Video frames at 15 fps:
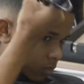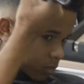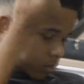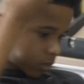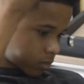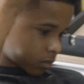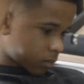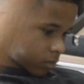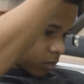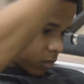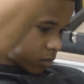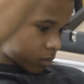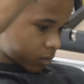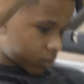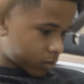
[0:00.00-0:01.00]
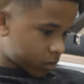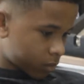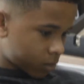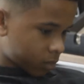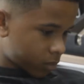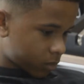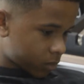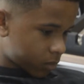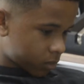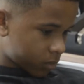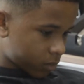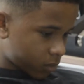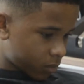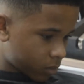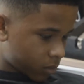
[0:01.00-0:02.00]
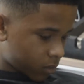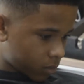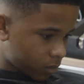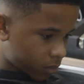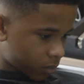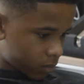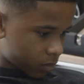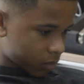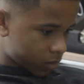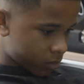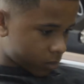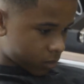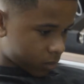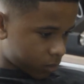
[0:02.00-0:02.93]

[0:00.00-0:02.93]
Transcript: was more back then, to be honest. Before the world got a hold of me and started